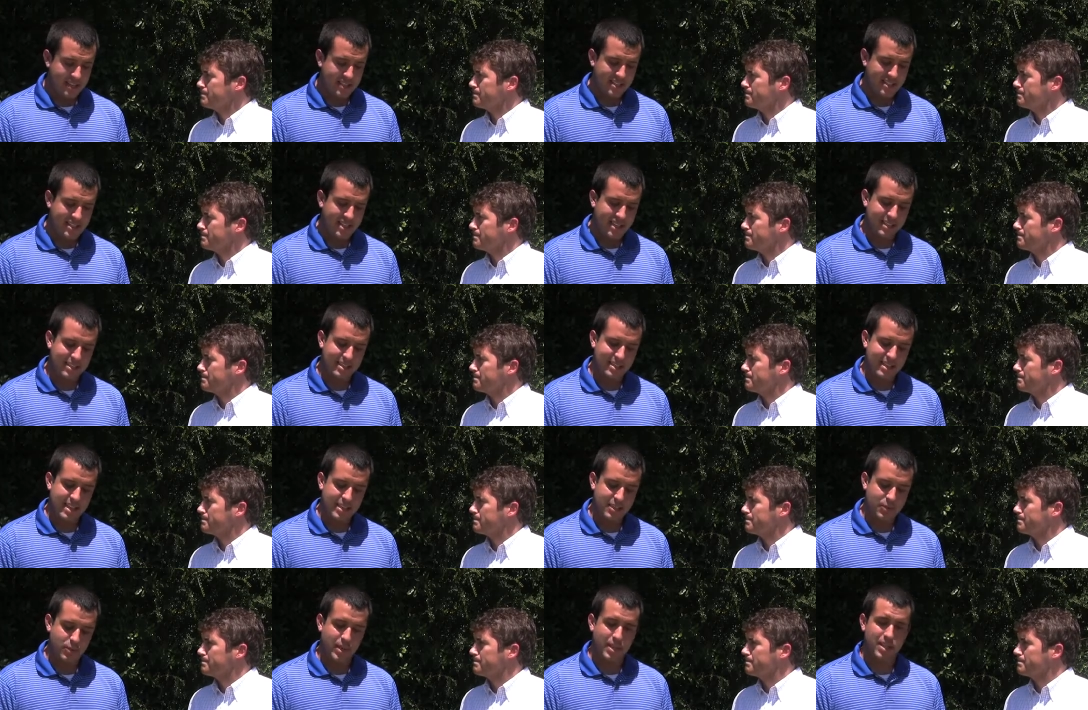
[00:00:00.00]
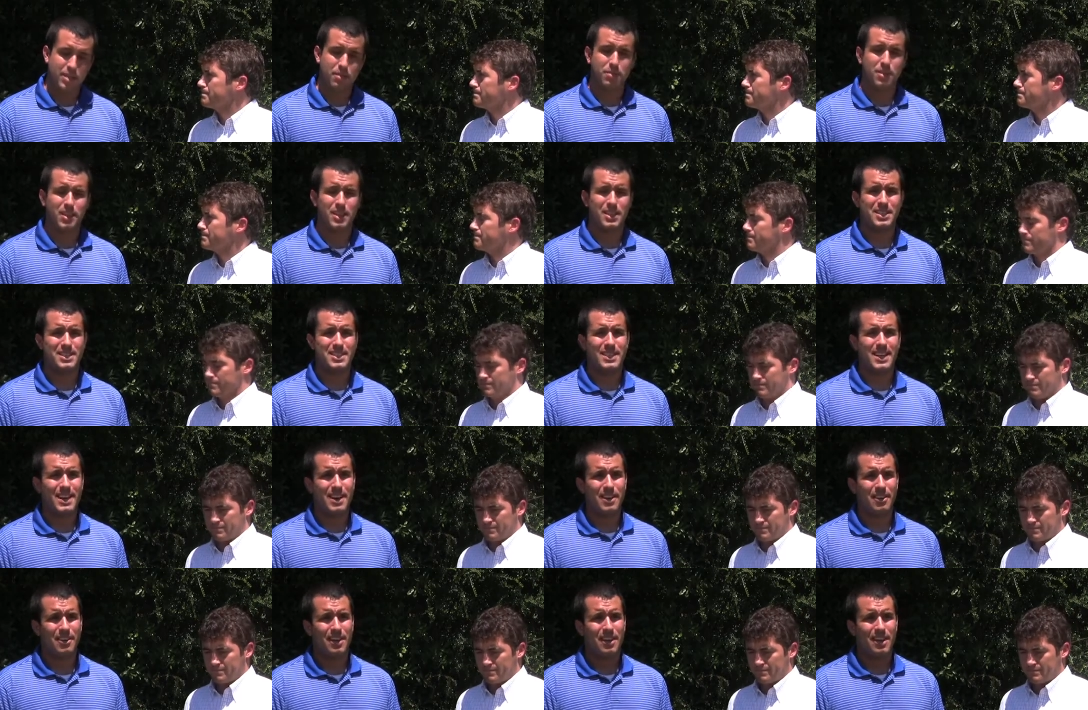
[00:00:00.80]
Speaker 1: to six last week to
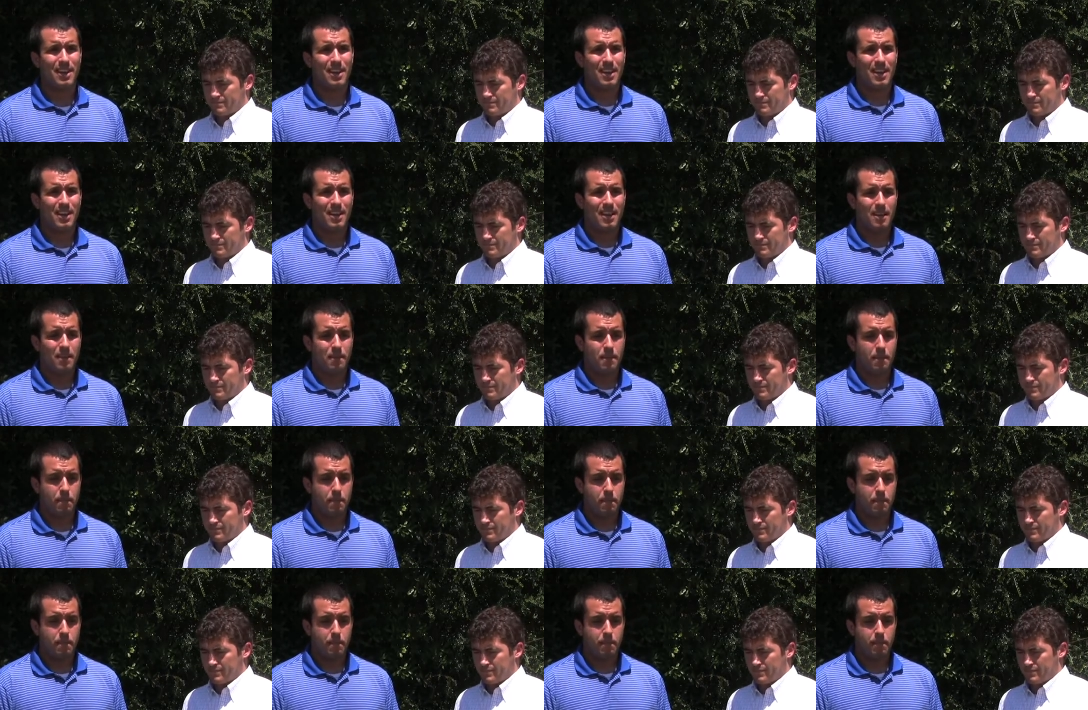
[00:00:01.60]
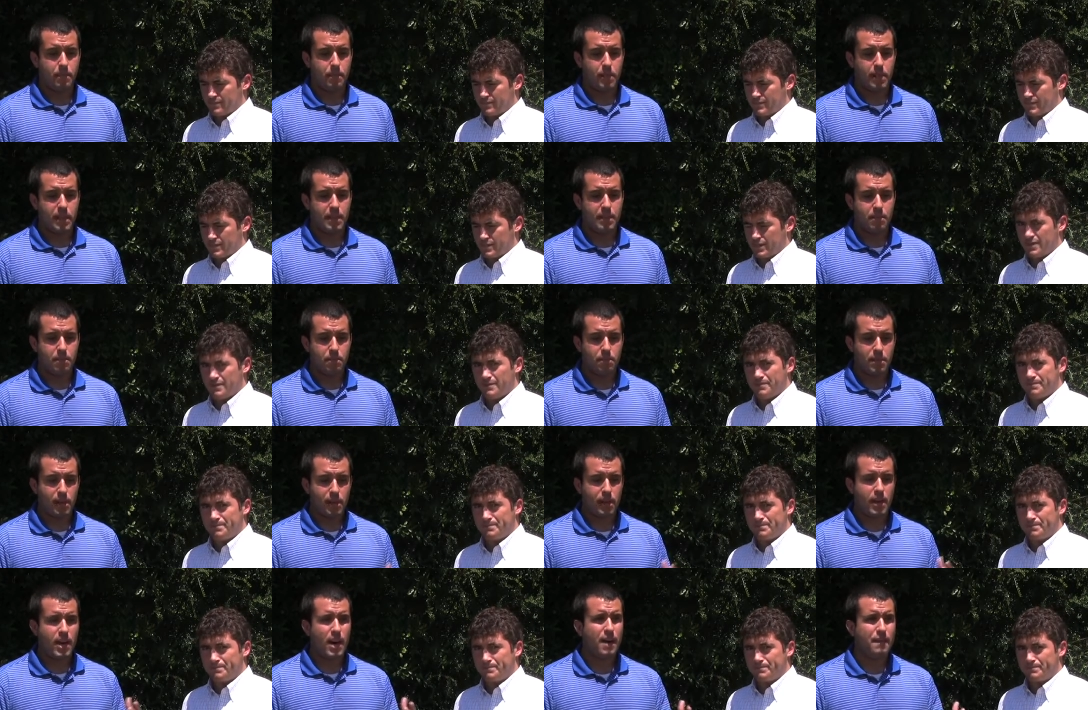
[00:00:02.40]
Blountstown, and the
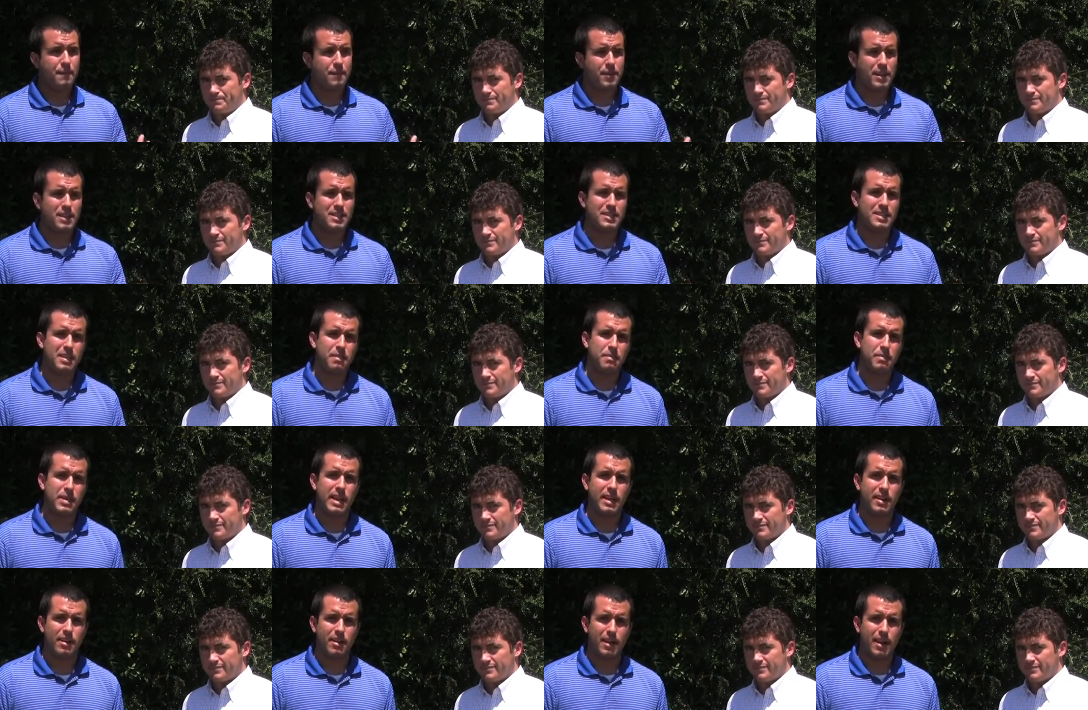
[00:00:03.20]
confidence that Baker